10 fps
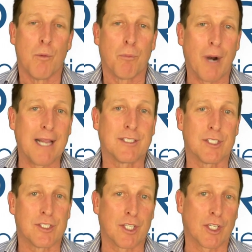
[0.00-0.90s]

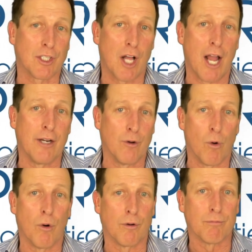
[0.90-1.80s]
prices decline
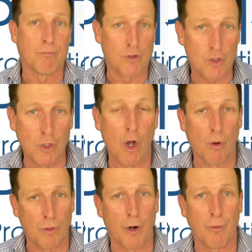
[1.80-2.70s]
or slow
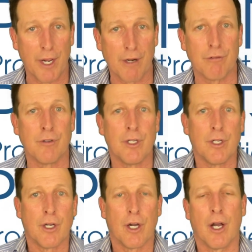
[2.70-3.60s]
their rate of
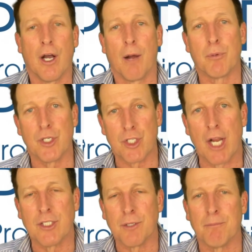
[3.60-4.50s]

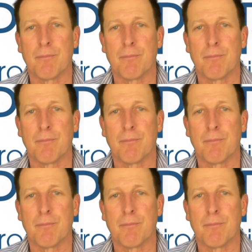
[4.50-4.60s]
appreciation.